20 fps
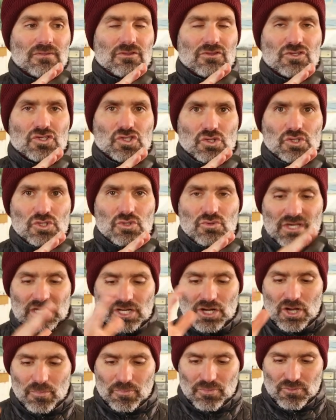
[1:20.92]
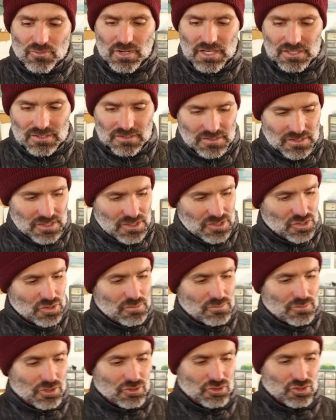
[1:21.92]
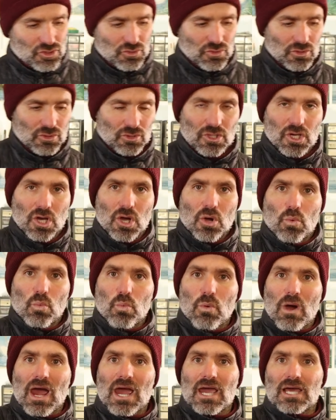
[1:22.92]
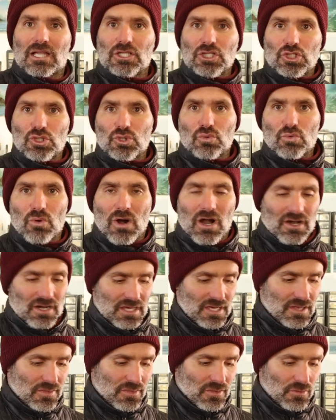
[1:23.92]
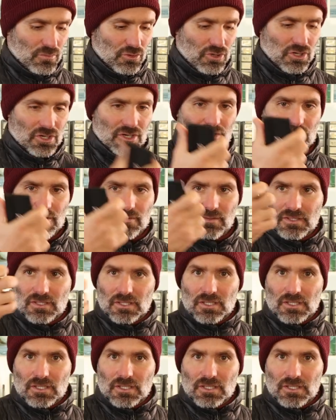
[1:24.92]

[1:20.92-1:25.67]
so you can operate the zoom control while you are in the water.